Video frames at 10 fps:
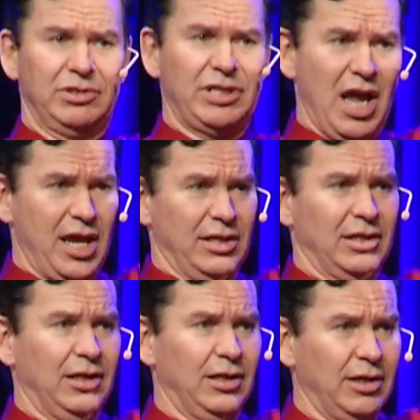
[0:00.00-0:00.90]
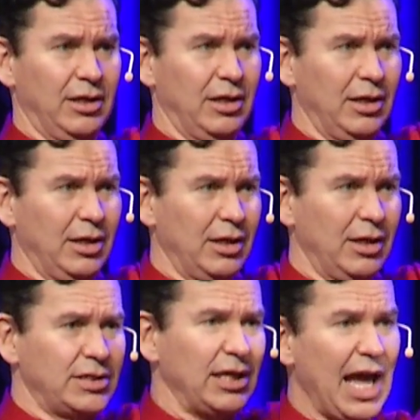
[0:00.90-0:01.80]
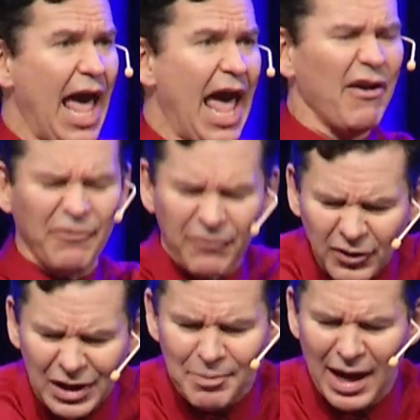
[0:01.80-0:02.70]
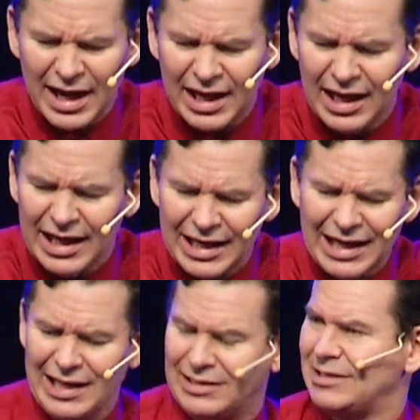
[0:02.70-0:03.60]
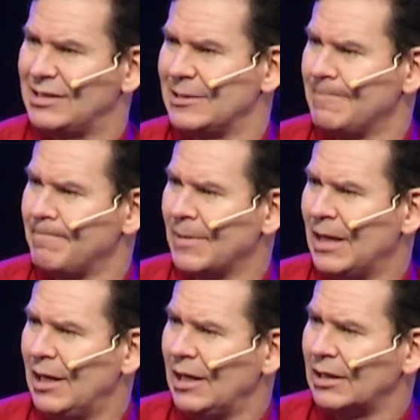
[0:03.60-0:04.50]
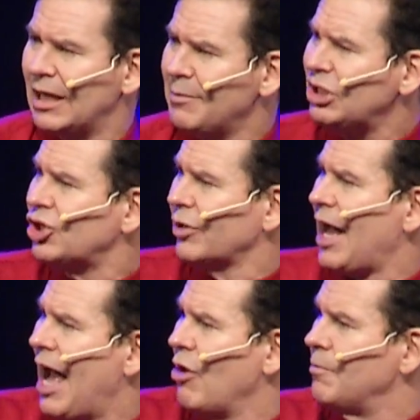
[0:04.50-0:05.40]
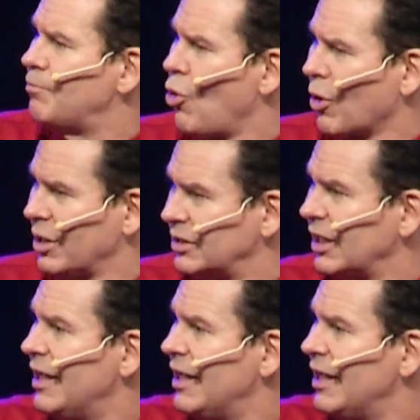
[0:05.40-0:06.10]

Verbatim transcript: tonight? See, everybody eats. Let me show you how important